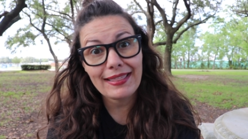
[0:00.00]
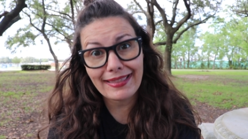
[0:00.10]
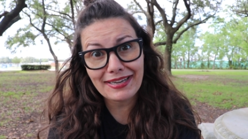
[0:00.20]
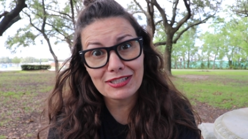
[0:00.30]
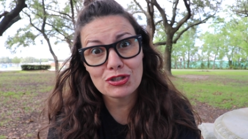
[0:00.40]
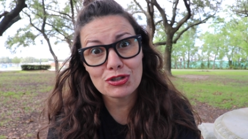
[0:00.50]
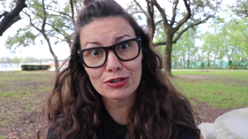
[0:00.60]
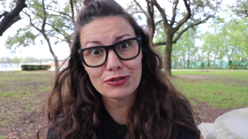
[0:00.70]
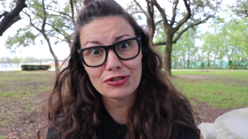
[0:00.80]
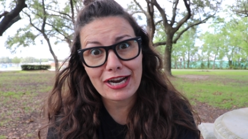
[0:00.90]
Things
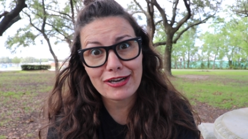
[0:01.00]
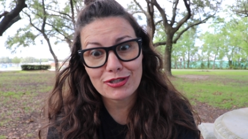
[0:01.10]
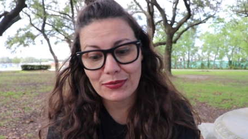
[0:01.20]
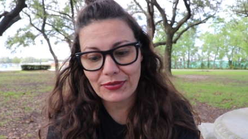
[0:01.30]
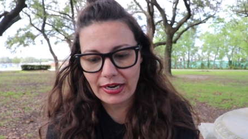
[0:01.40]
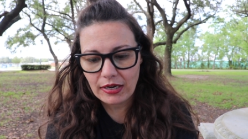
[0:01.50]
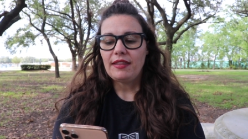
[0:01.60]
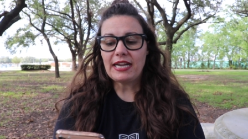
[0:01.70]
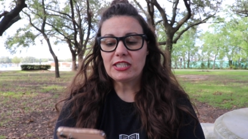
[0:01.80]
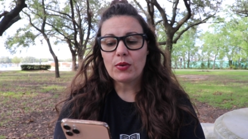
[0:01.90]
sure do change, don't they?
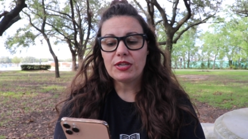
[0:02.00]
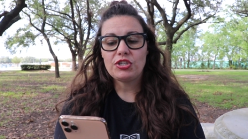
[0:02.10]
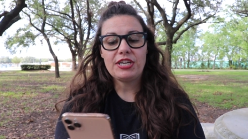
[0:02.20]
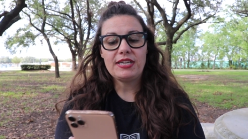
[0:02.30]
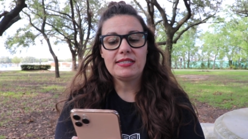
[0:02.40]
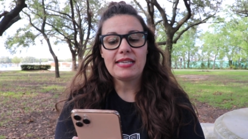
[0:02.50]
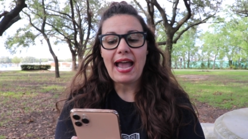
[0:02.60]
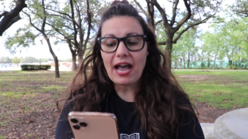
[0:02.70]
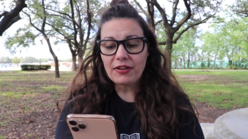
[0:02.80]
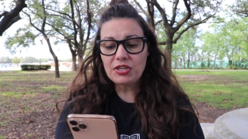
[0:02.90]
Next question is,
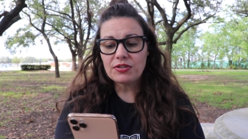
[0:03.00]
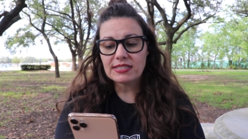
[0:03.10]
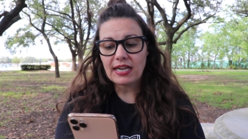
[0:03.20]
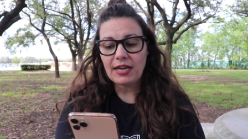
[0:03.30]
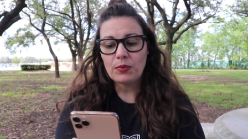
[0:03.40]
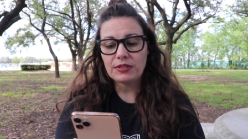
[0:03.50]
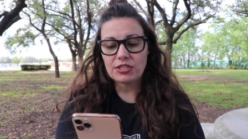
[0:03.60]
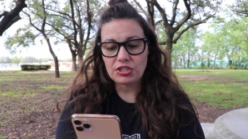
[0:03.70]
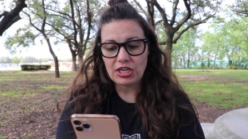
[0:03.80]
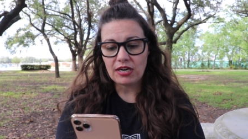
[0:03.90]
how do you decide what
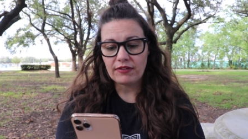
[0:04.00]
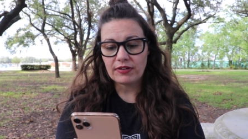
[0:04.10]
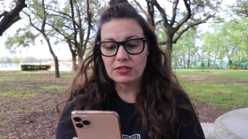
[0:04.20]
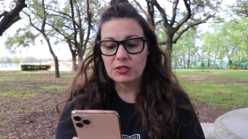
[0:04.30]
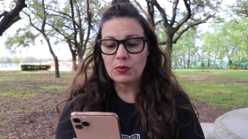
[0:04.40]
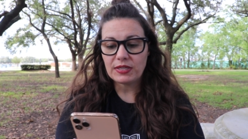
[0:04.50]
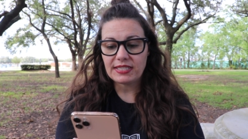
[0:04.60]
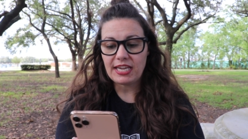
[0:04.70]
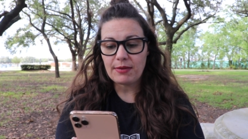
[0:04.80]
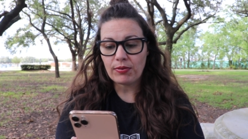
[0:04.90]
to share versus what
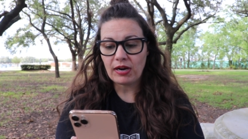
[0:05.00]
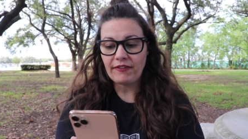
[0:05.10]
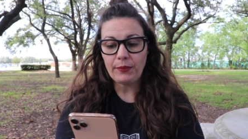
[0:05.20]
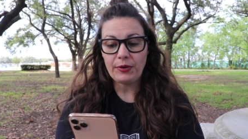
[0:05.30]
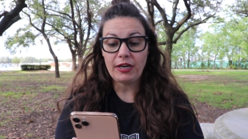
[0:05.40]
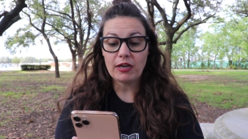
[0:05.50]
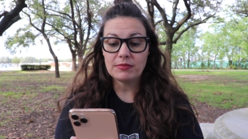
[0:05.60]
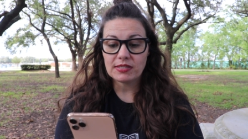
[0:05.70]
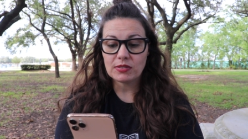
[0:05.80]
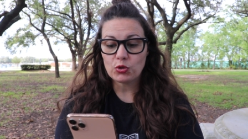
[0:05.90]
to keep private when it
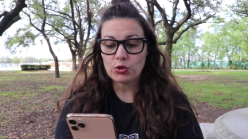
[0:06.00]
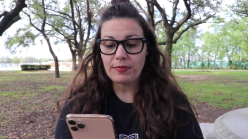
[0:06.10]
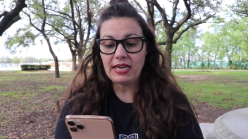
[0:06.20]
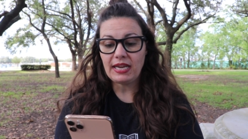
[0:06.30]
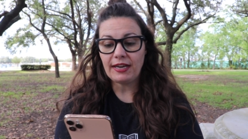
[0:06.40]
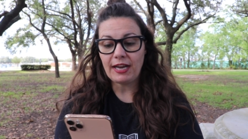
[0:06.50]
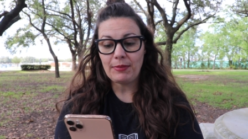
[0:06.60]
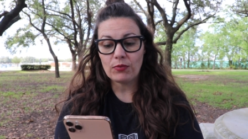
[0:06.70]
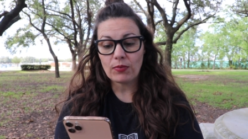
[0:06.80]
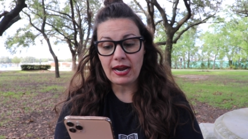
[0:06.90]
comes to social media? And I
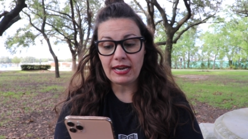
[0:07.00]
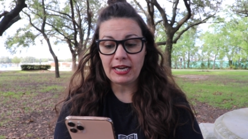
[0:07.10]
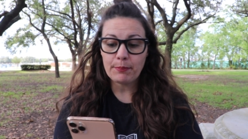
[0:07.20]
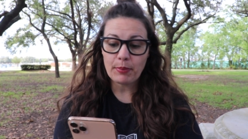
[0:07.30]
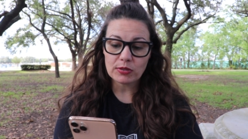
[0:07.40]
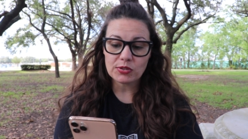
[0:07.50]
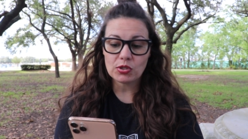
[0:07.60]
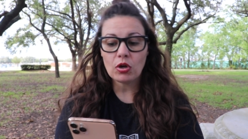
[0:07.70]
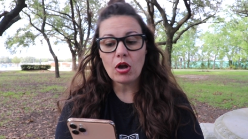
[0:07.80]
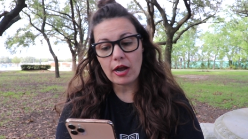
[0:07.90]
mean writing,
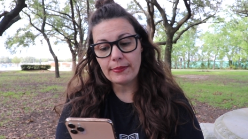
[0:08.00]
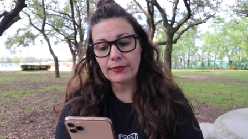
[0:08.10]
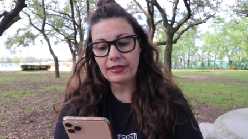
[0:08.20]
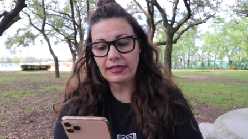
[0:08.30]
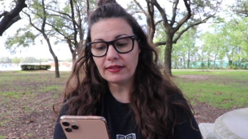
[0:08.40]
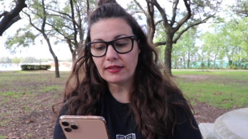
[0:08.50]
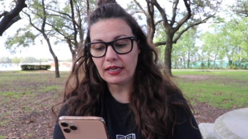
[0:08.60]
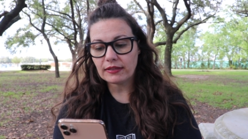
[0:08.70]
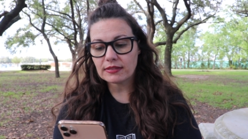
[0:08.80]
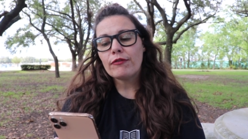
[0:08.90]
personal, hobby-related
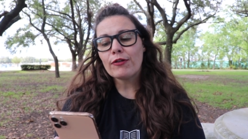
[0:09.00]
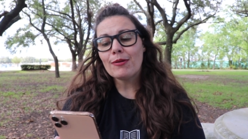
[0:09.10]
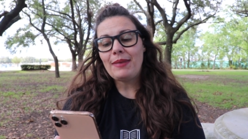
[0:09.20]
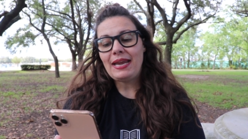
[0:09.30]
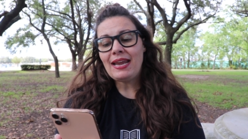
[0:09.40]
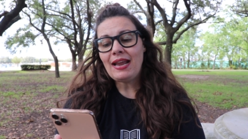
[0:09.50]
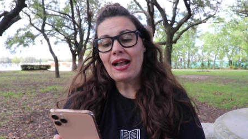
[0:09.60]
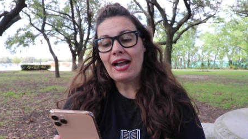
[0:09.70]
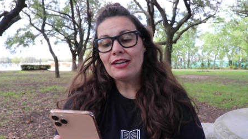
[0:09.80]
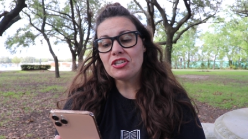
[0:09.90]
things. For me,
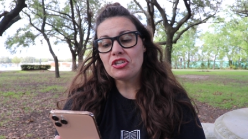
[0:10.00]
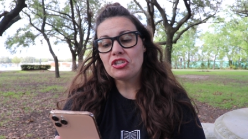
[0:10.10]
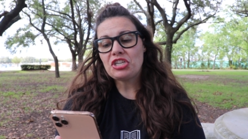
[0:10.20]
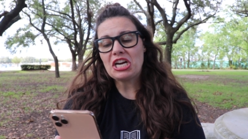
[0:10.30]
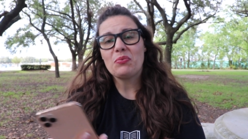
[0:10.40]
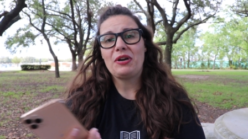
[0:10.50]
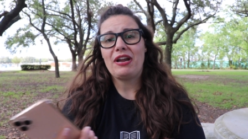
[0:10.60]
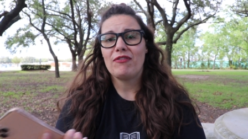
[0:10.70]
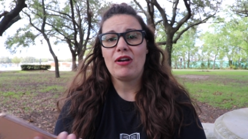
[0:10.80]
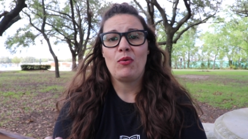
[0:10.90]
I just share
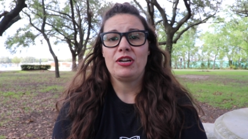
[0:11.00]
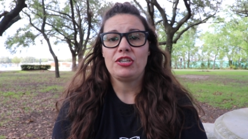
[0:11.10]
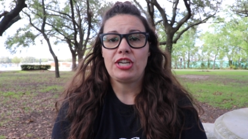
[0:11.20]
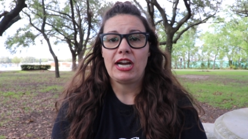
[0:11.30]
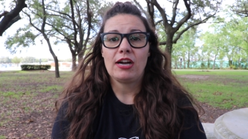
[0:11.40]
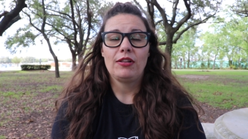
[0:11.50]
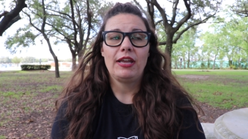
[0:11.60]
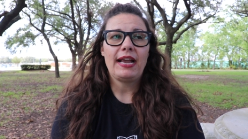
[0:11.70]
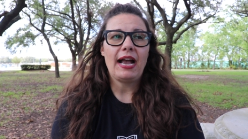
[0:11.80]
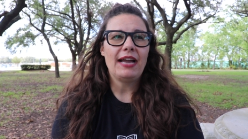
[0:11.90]
whatever I want to share.
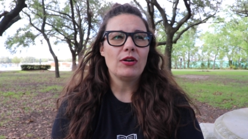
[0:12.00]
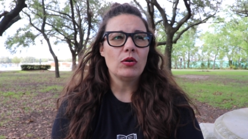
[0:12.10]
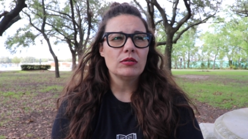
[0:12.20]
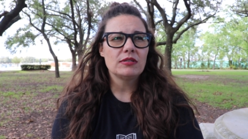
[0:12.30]
Like, I don't